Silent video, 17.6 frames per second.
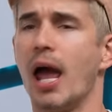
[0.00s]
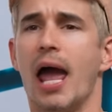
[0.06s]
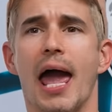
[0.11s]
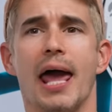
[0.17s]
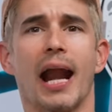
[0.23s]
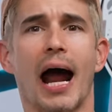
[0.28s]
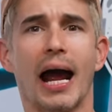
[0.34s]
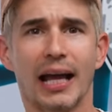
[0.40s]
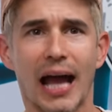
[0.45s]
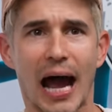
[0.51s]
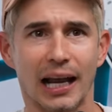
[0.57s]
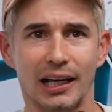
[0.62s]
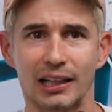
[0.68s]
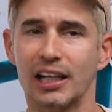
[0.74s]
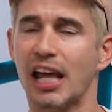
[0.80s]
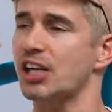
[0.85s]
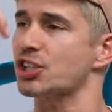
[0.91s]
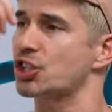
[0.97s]
and I got
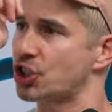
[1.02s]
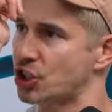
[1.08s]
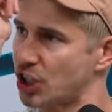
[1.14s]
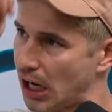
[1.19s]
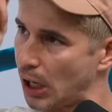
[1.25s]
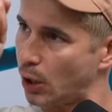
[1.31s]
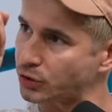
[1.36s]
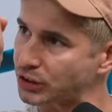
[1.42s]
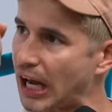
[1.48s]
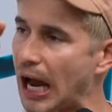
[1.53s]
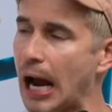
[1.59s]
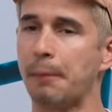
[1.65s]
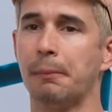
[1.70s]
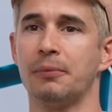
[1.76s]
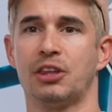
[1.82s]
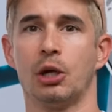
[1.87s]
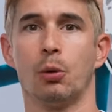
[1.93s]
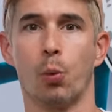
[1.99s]
less jail
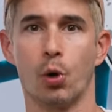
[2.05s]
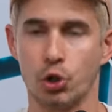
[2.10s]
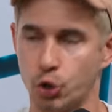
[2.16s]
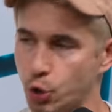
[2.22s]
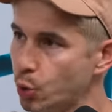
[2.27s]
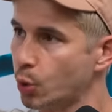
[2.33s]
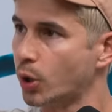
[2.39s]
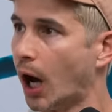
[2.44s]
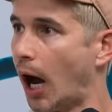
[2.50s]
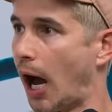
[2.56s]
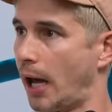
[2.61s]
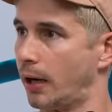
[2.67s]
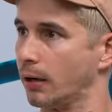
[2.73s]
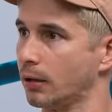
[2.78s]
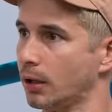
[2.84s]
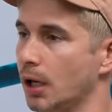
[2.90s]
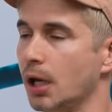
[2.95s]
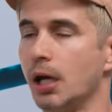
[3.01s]
time than what you got,
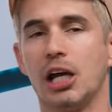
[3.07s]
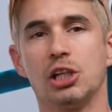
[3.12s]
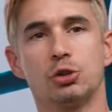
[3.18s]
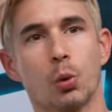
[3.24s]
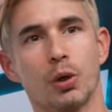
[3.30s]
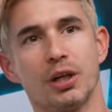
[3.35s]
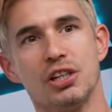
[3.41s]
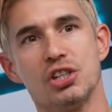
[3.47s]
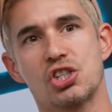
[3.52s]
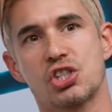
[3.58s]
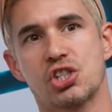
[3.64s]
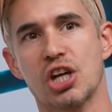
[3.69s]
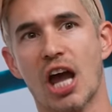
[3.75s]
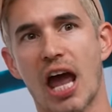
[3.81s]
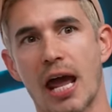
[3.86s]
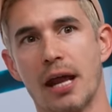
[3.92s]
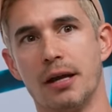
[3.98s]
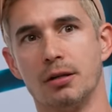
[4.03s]
is what he
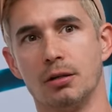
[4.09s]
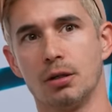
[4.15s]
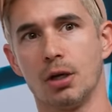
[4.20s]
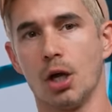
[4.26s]
said